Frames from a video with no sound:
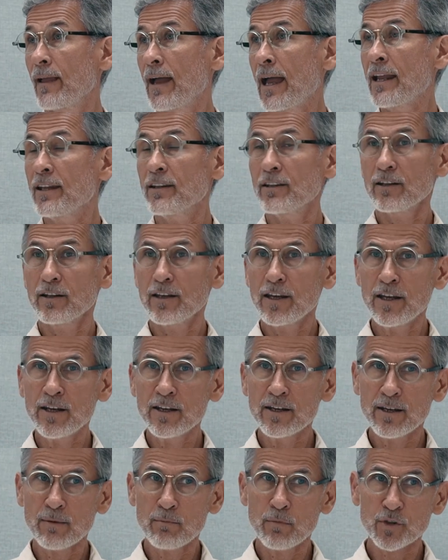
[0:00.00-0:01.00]
And
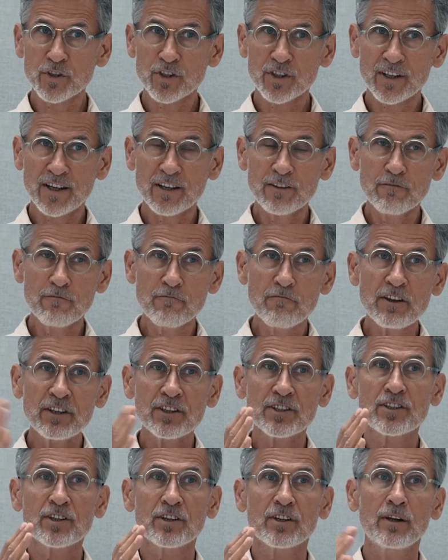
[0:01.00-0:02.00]
in the most
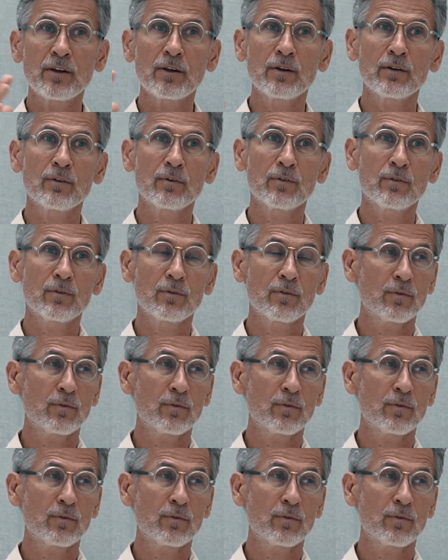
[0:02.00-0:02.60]
convincingly,